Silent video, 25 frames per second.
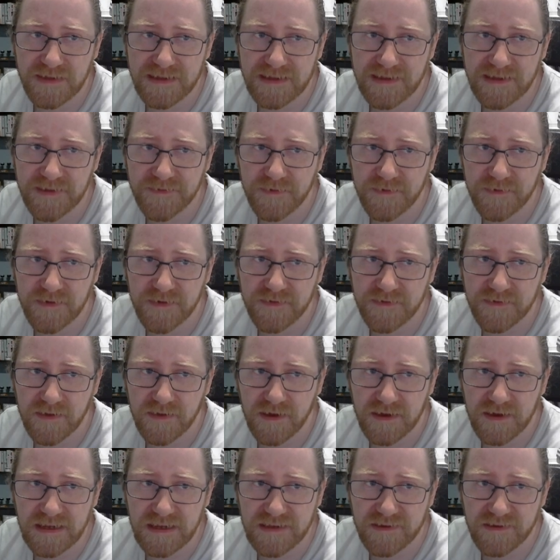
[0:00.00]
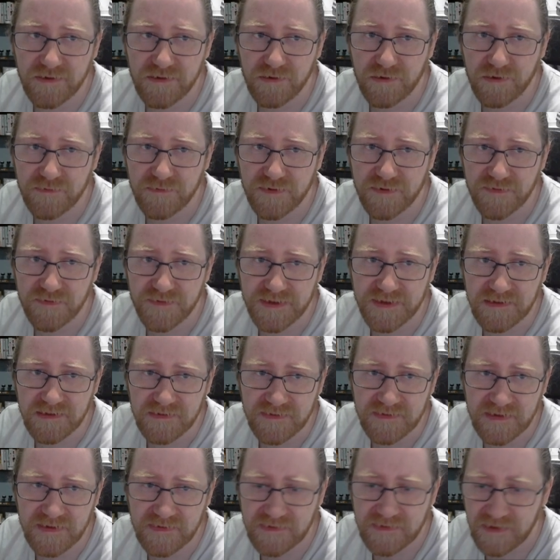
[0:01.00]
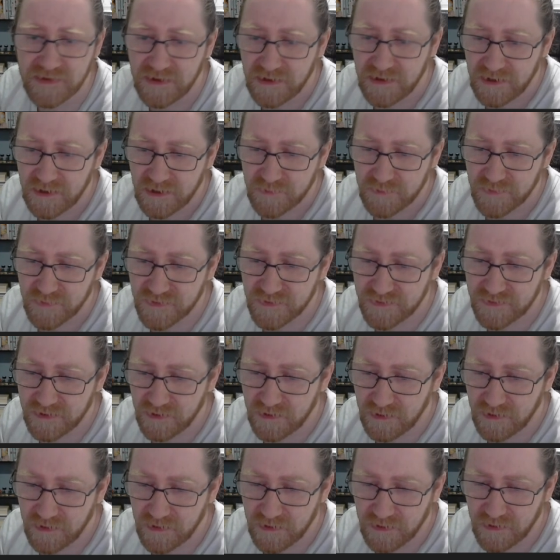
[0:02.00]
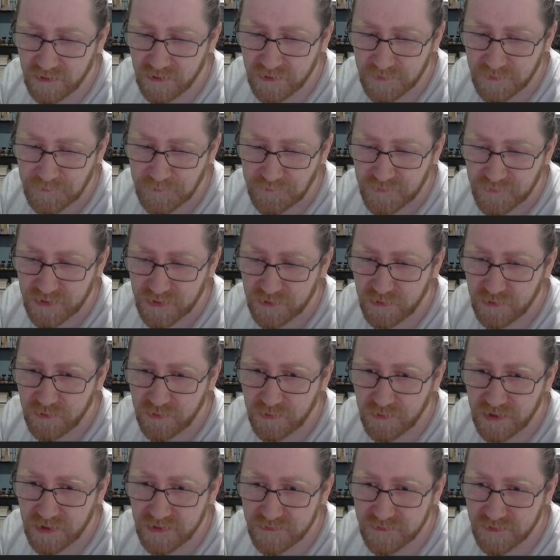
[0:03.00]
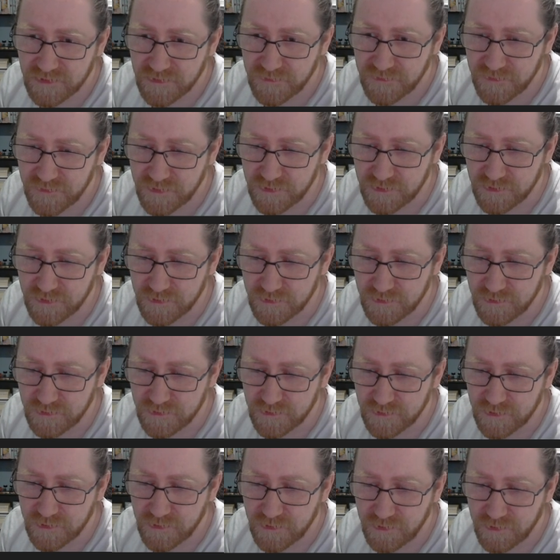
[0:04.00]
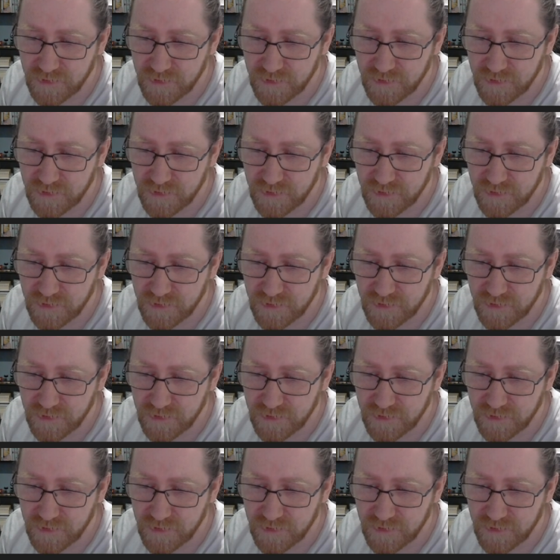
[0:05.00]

Electric 9 over Field 6, but there are quite a few